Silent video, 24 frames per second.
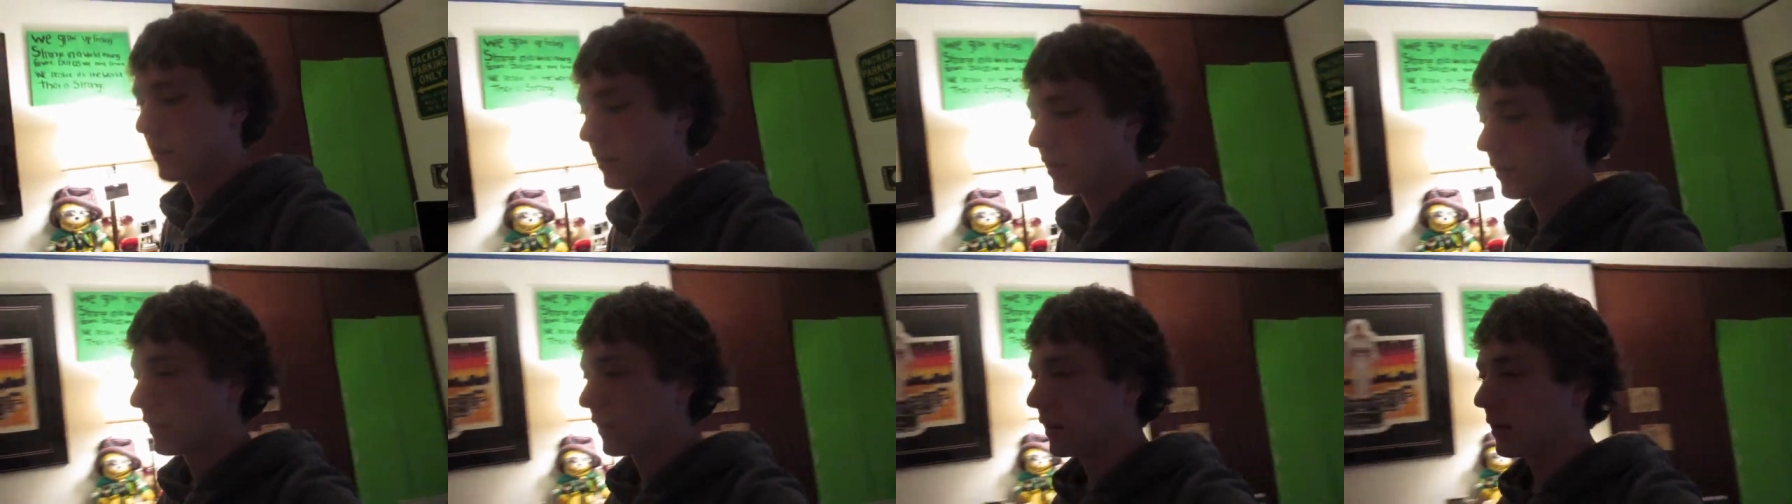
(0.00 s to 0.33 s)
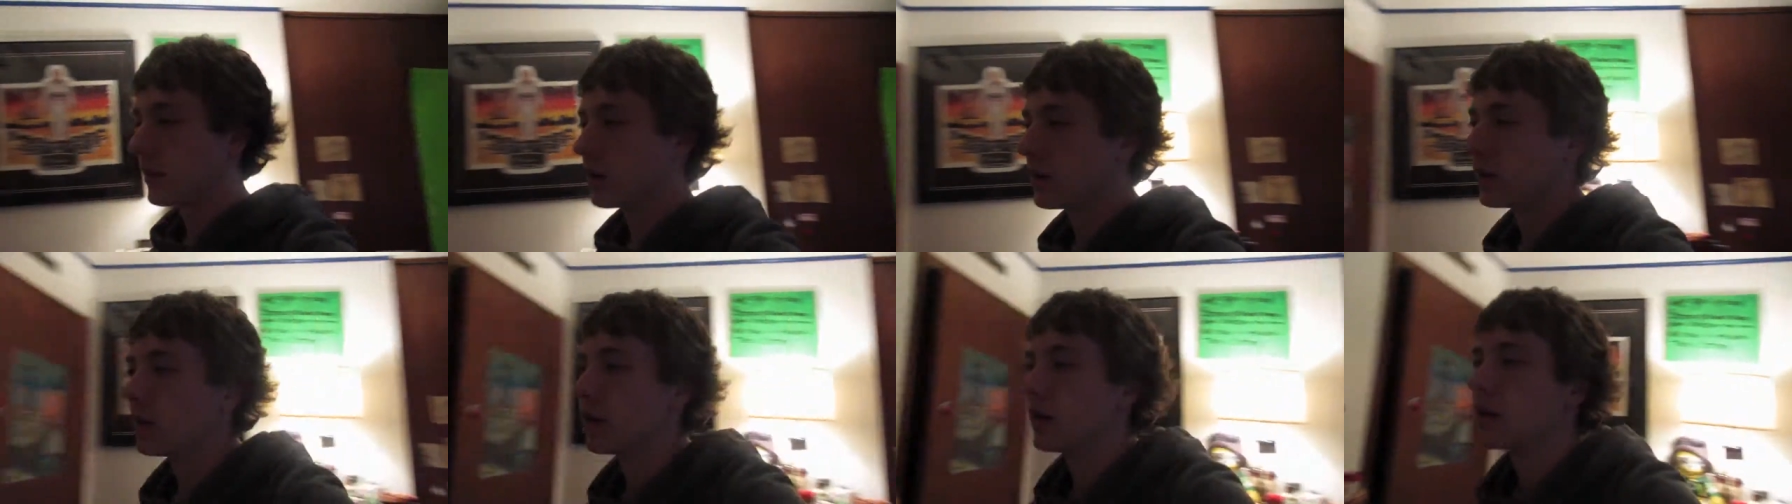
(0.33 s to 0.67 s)
And
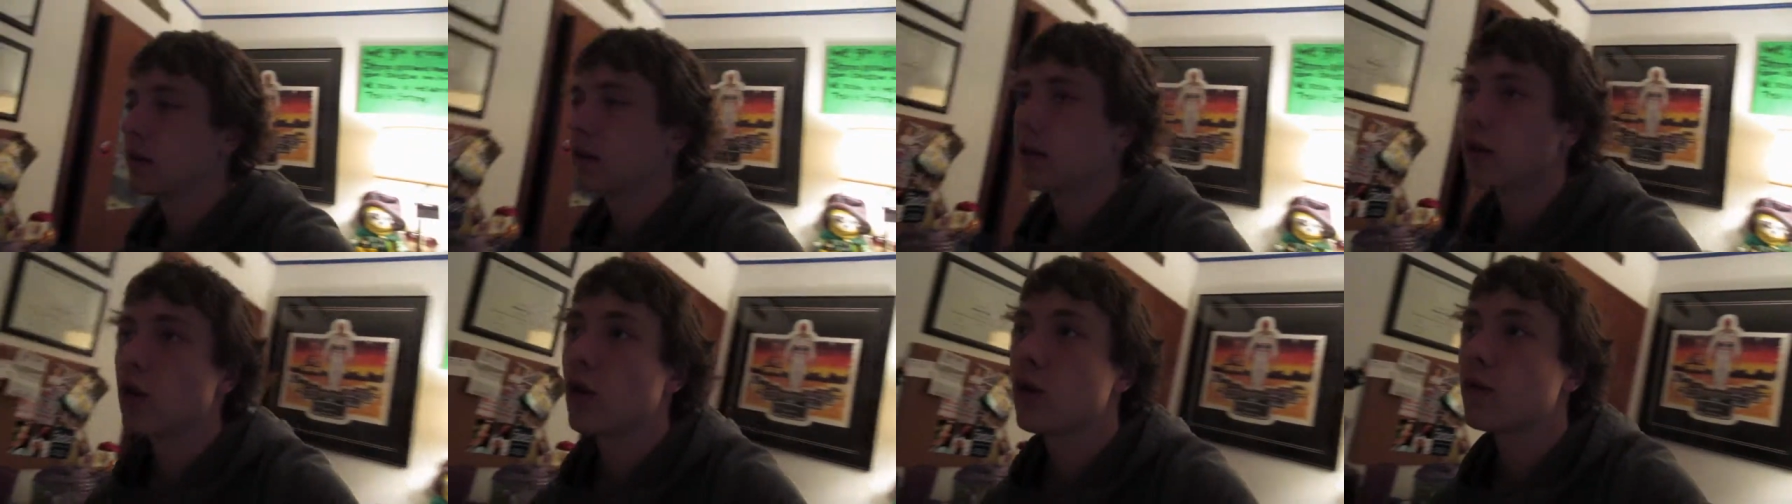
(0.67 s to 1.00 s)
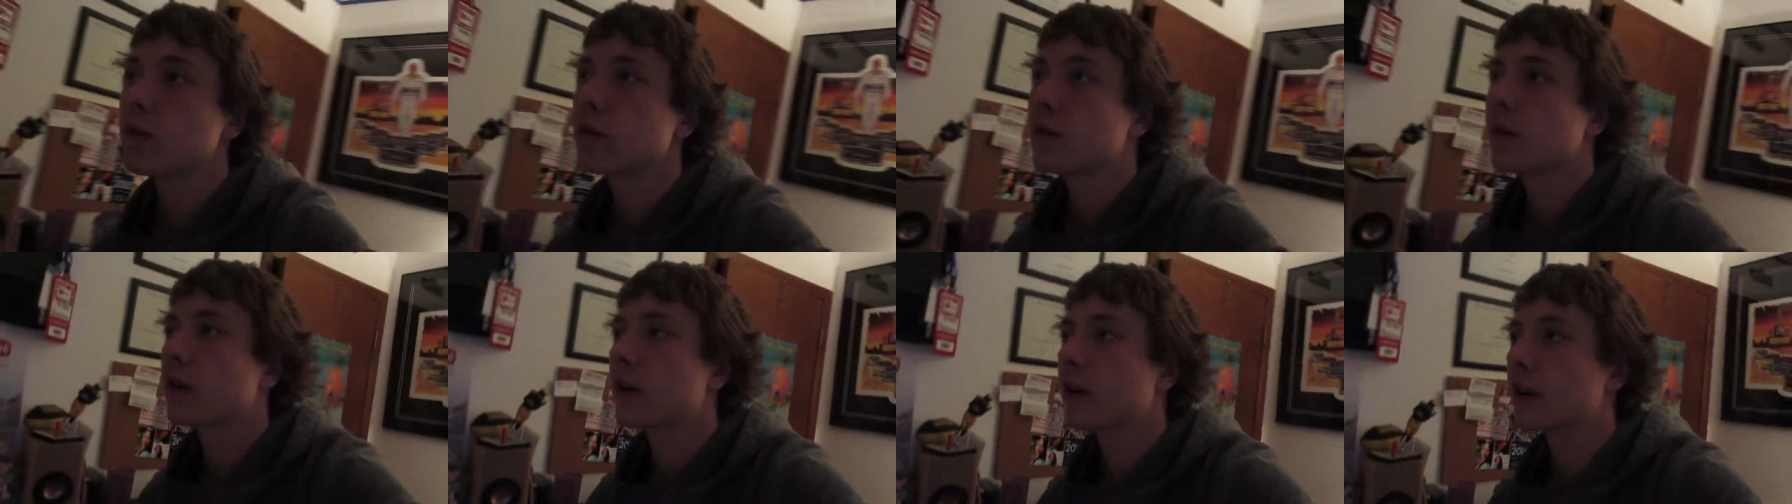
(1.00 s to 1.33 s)
then go
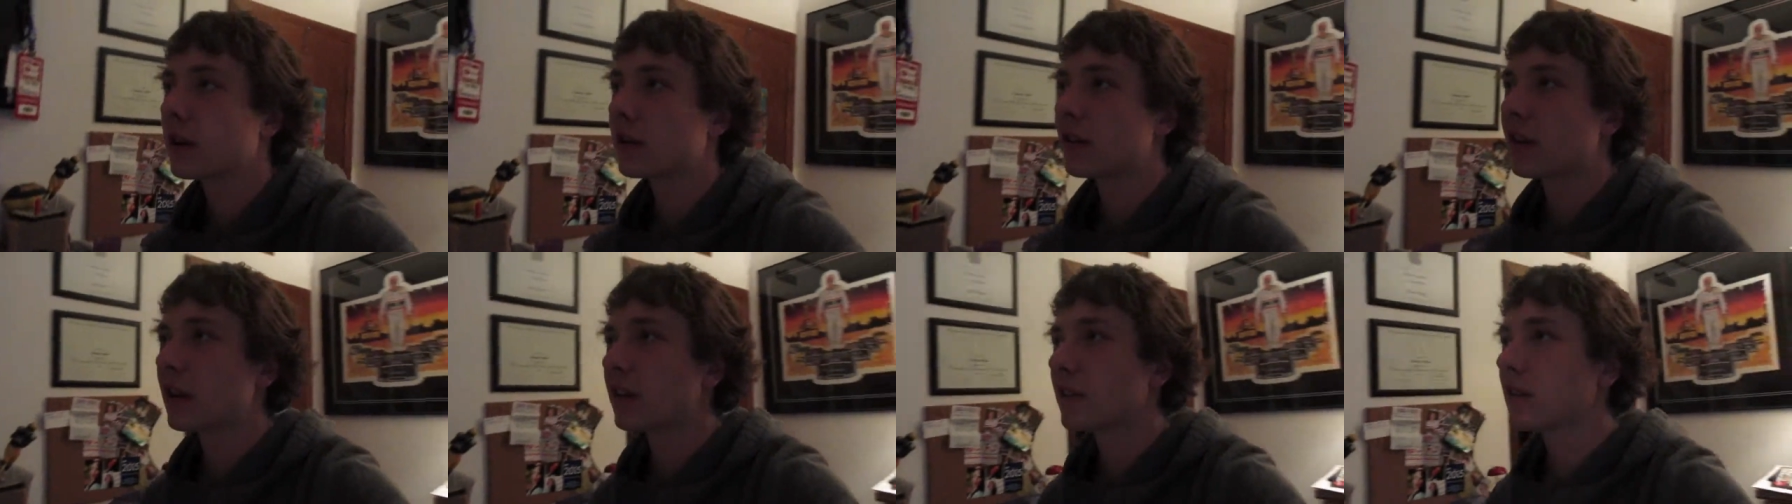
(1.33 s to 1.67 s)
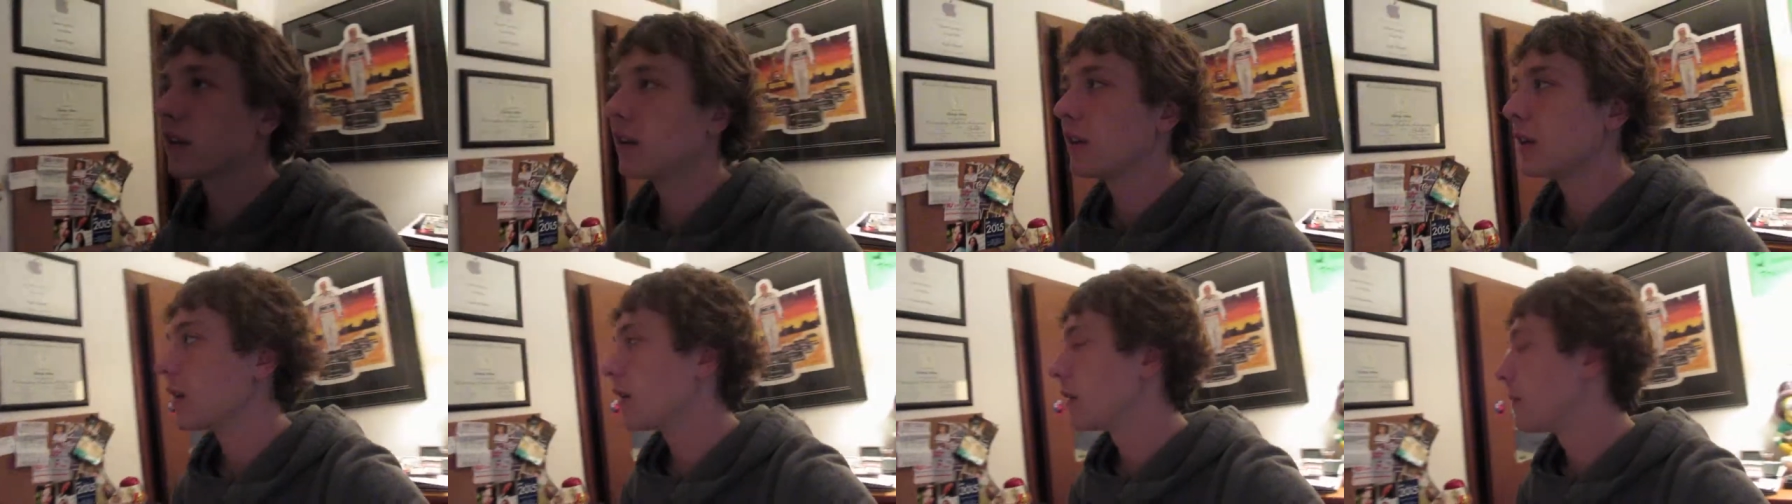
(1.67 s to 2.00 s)
over there. It's
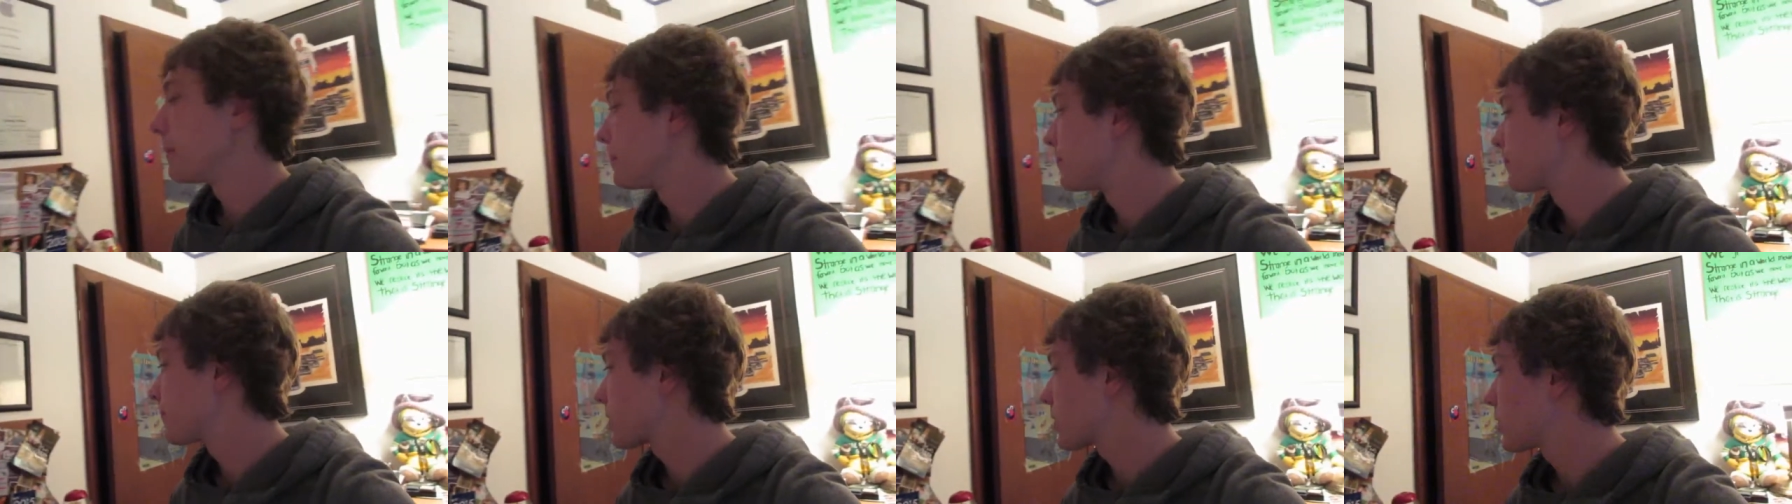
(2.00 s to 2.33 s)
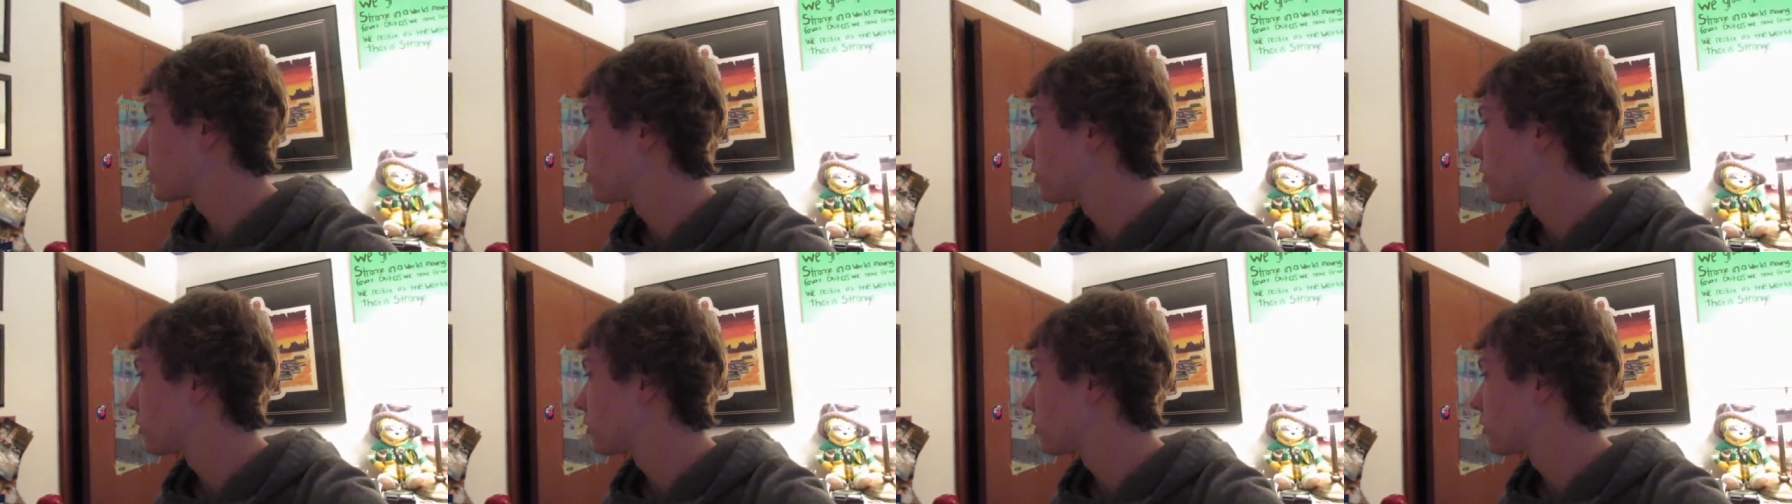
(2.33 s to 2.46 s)
at the um,